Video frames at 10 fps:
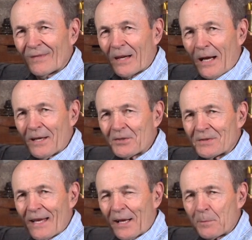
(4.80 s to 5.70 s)
Hi
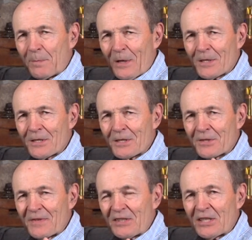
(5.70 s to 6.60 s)
guys, Alec,
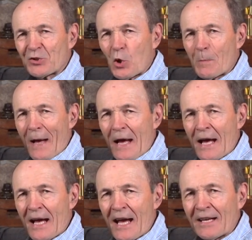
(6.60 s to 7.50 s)
Peirce, Vintage
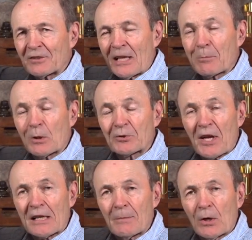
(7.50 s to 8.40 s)
Scuba. Today we're going to
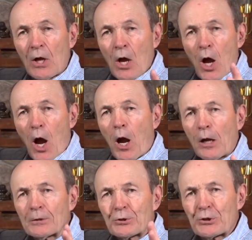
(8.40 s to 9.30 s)
talk about
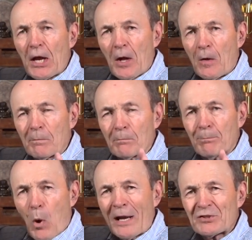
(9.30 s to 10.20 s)
hard shell
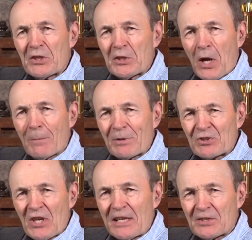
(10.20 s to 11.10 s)
buoyancy
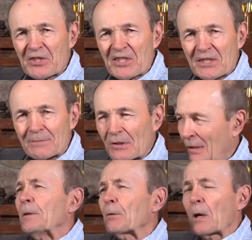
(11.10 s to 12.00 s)
compensating systems.
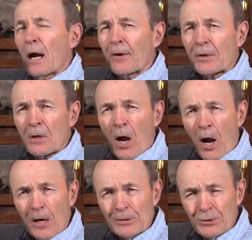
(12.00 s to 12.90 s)
There were other
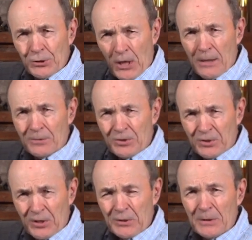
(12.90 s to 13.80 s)
hard shell
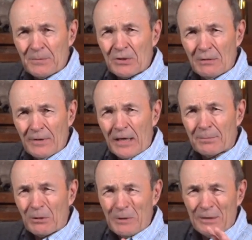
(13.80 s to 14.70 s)
systems
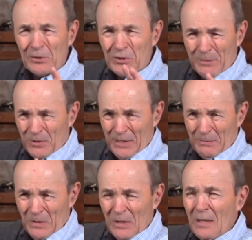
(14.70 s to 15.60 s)
developed around the same time.